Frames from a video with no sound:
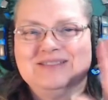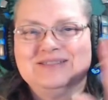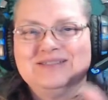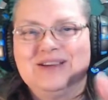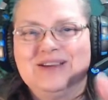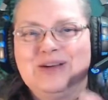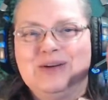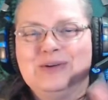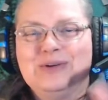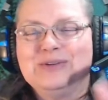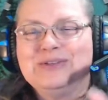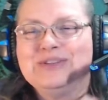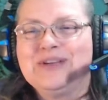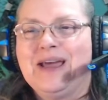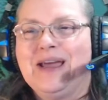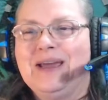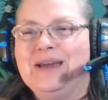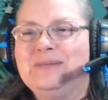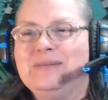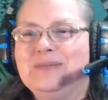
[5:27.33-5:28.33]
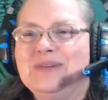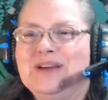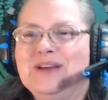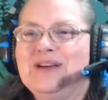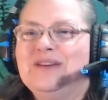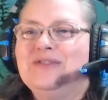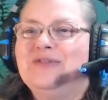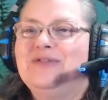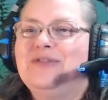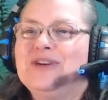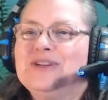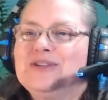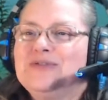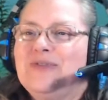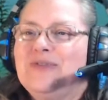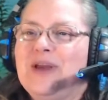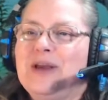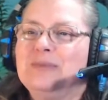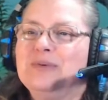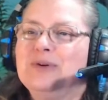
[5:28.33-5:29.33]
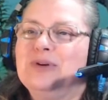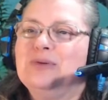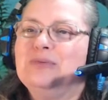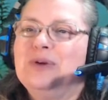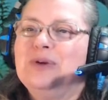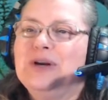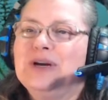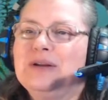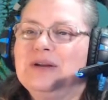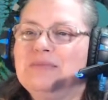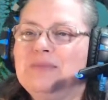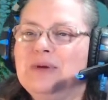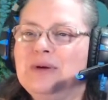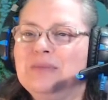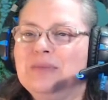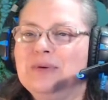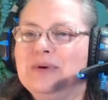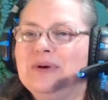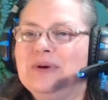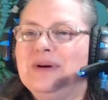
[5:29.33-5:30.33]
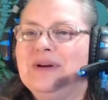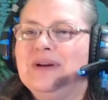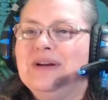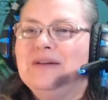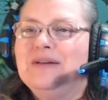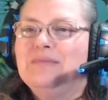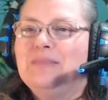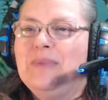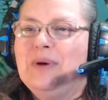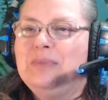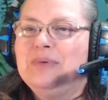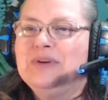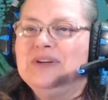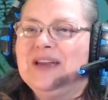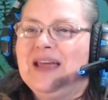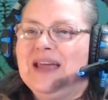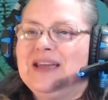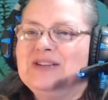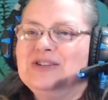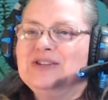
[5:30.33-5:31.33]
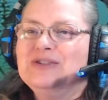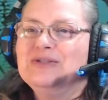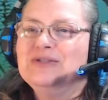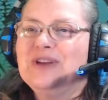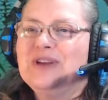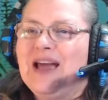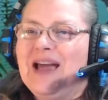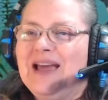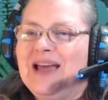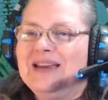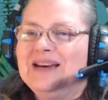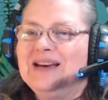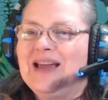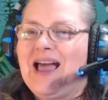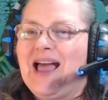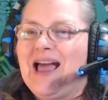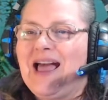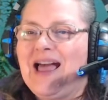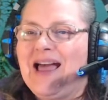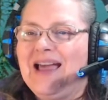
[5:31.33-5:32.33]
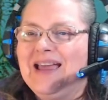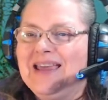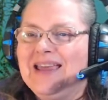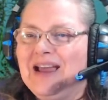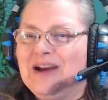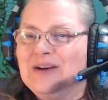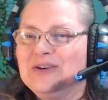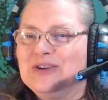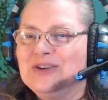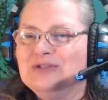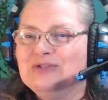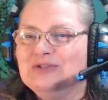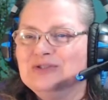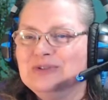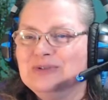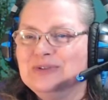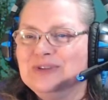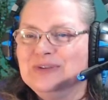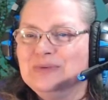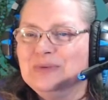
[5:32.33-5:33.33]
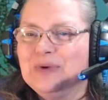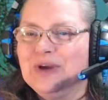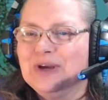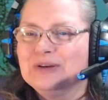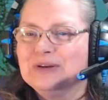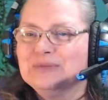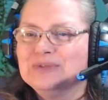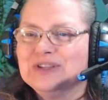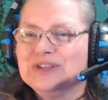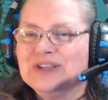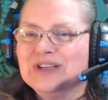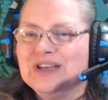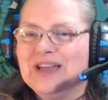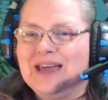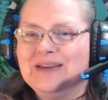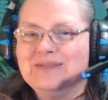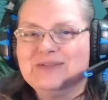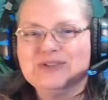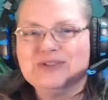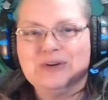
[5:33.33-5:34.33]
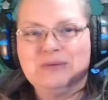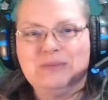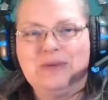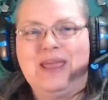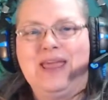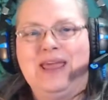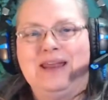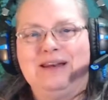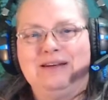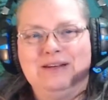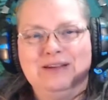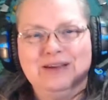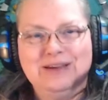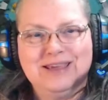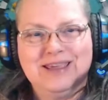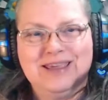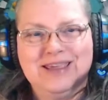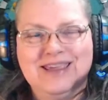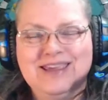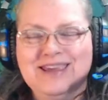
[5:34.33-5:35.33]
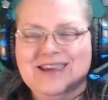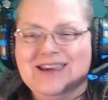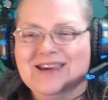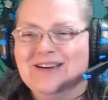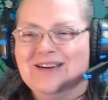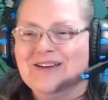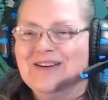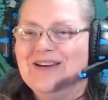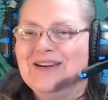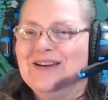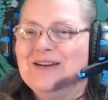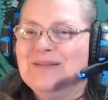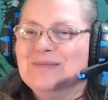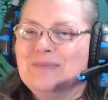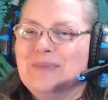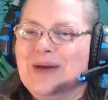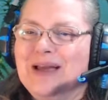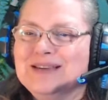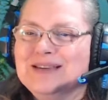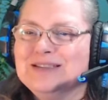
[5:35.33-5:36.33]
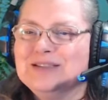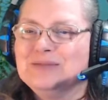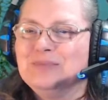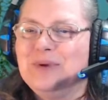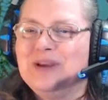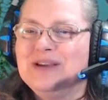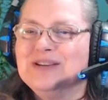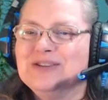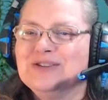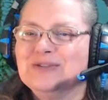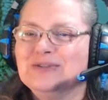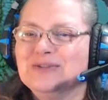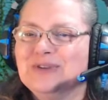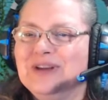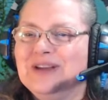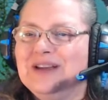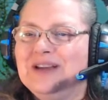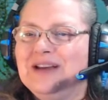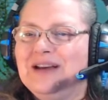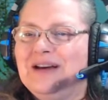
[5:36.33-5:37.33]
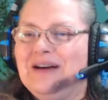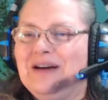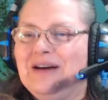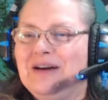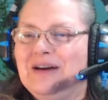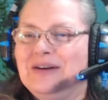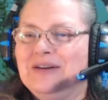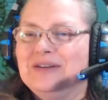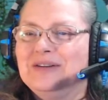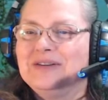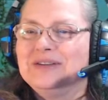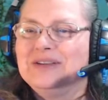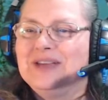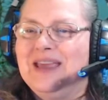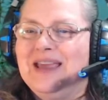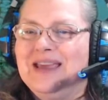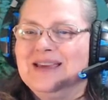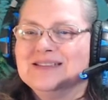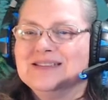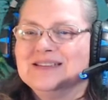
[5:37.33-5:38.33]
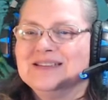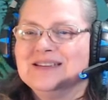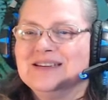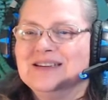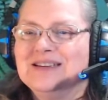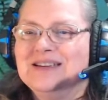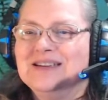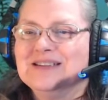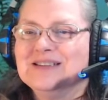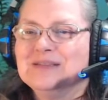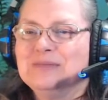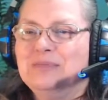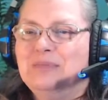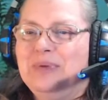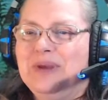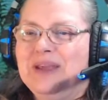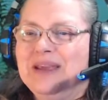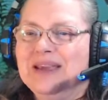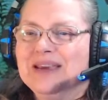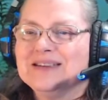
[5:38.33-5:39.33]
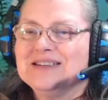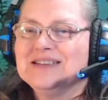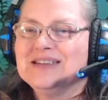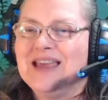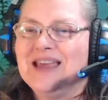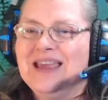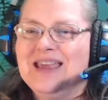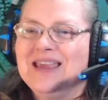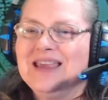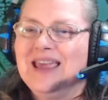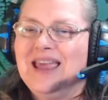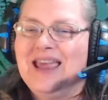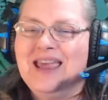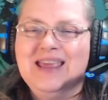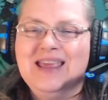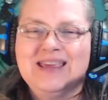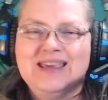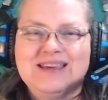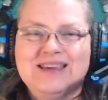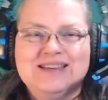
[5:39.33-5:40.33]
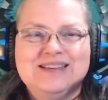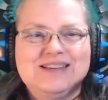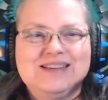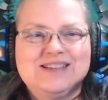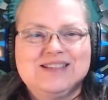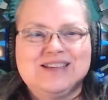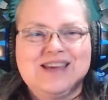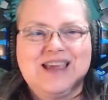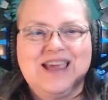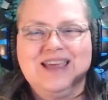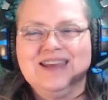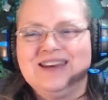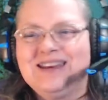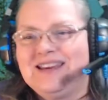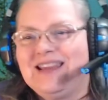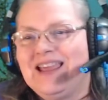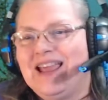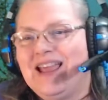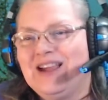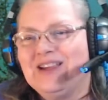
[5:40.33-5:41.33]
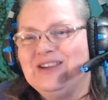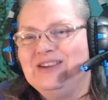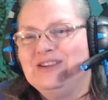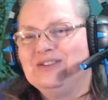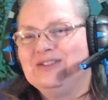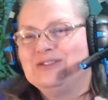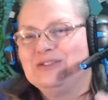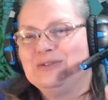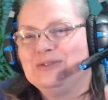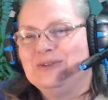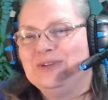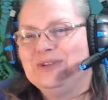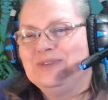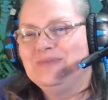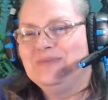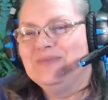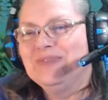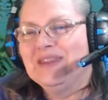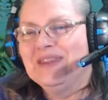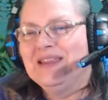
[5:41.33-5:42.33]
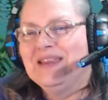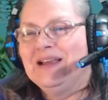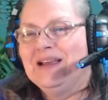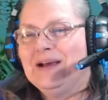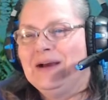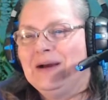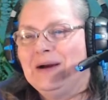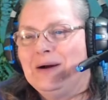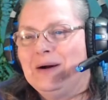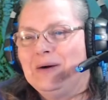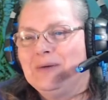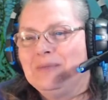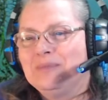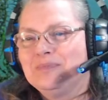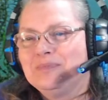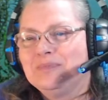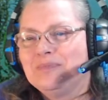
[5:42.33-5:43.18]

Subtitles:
old time Fish Fam community member. Muppet 929, hi, how are you doing? Welcome to the live stream. And looky here, my special guest is Big Tank Hank in the chat. How you doing? Um,